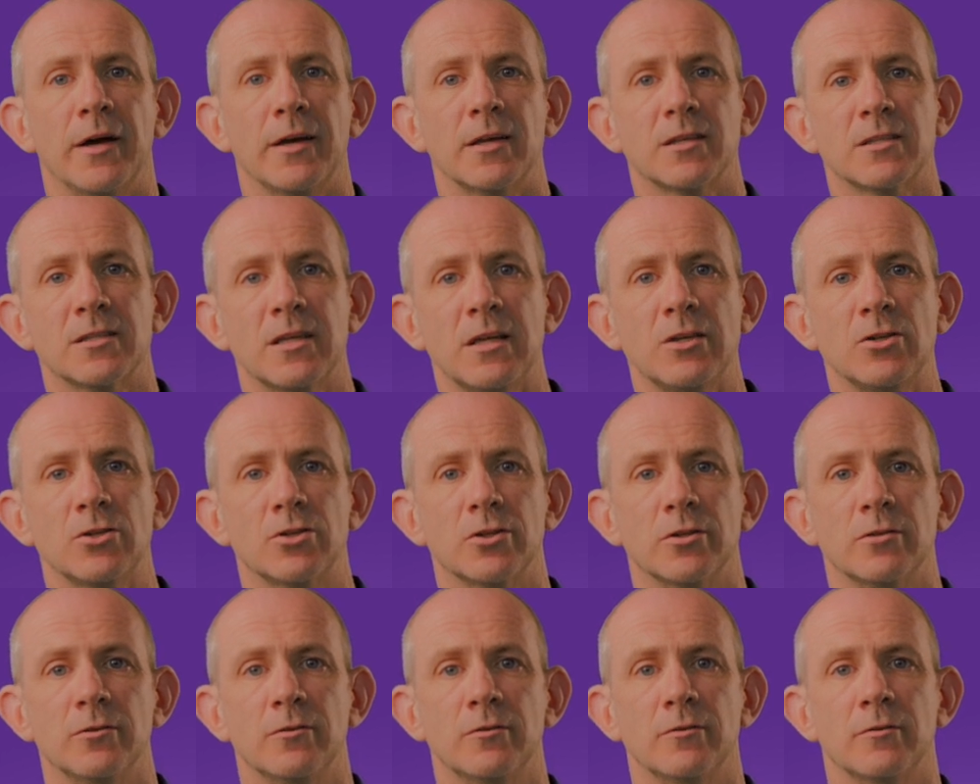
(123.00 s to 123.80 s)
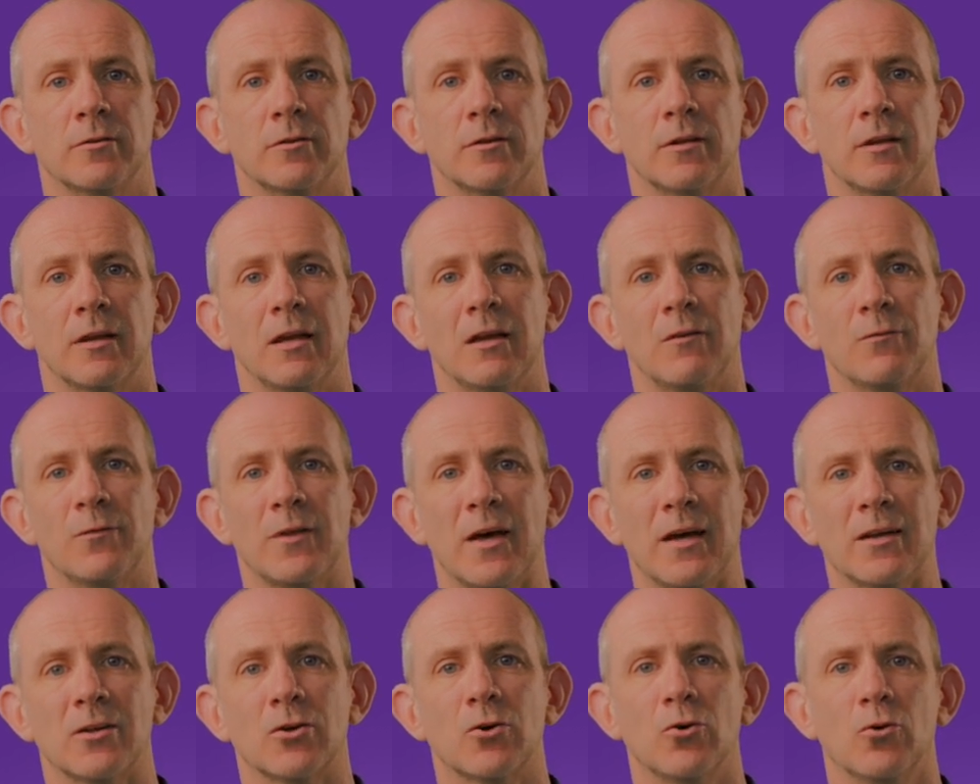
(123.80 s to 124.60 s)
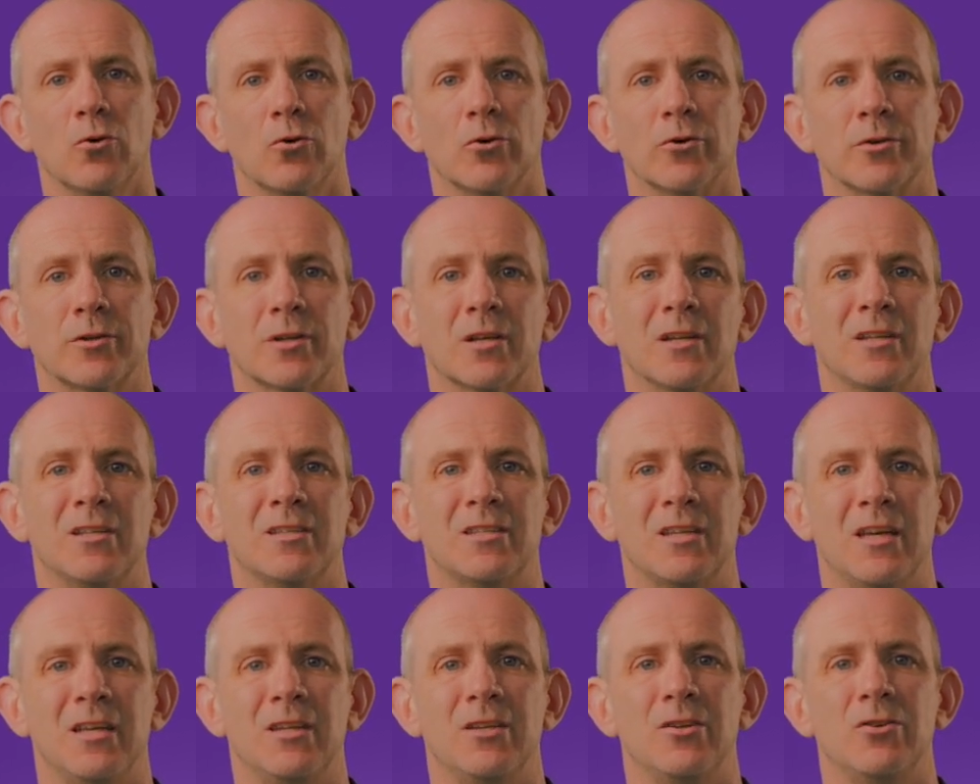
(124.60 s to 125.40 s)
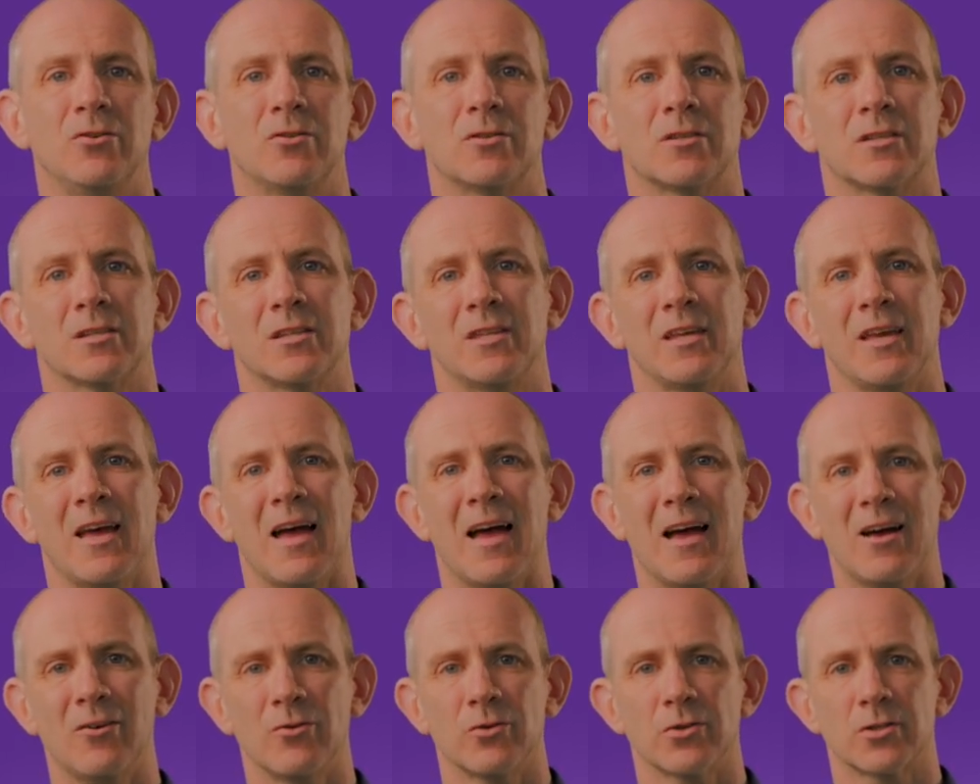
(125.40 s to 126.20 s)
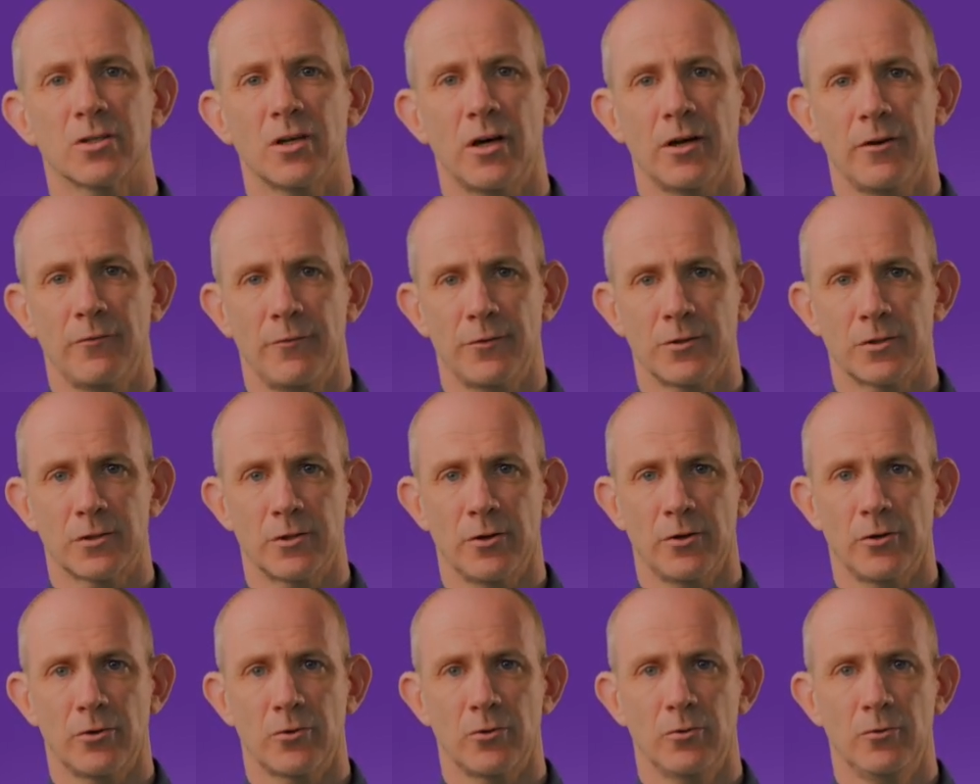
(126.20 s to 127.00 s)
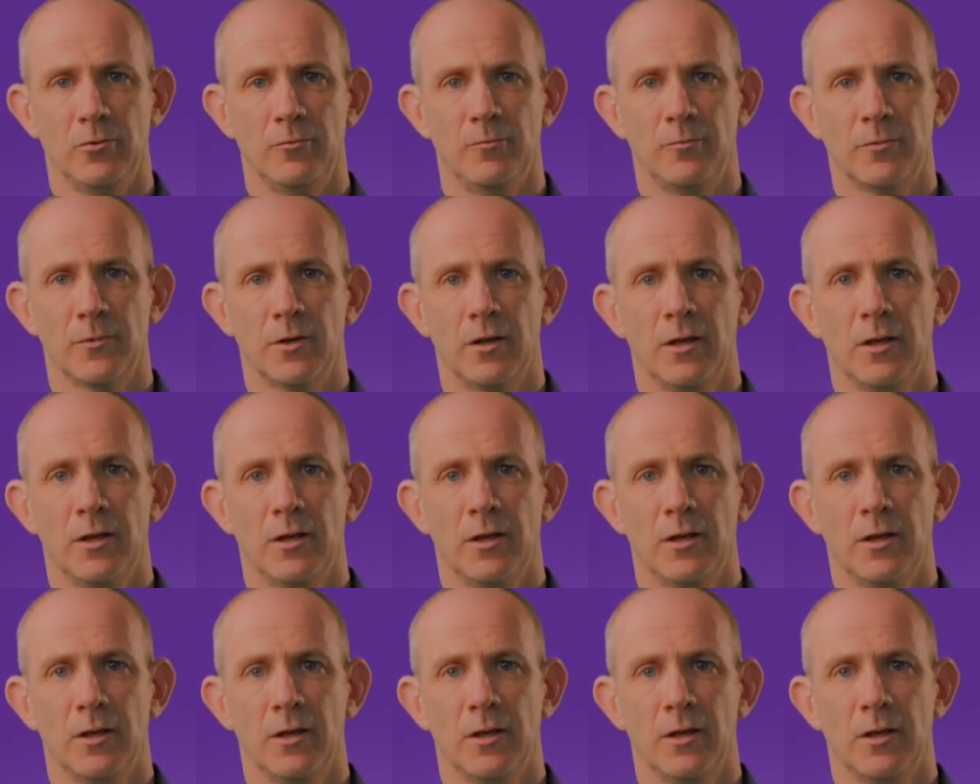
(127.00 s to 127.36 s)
extension, if that chord continued to the outside of the circle,